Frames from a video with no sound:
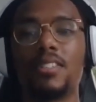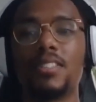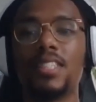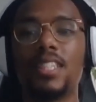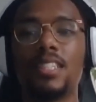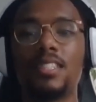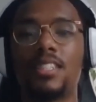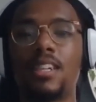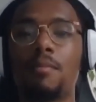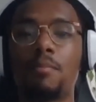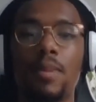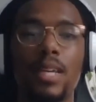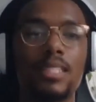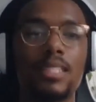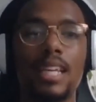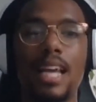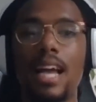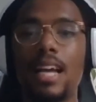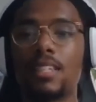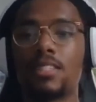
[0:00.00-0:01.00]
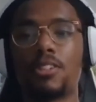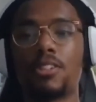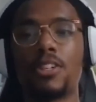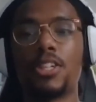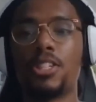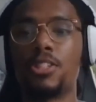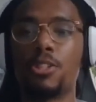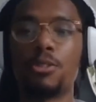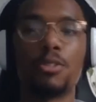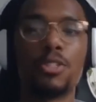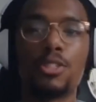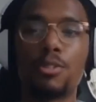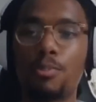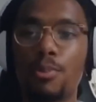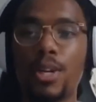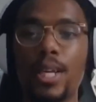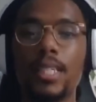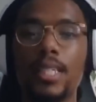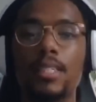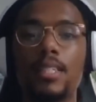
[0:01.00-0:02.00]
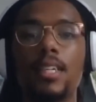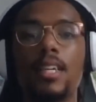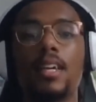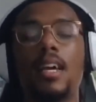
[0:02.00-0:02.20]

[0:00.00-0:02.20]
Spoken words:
jumping jacks, or you do a sprint.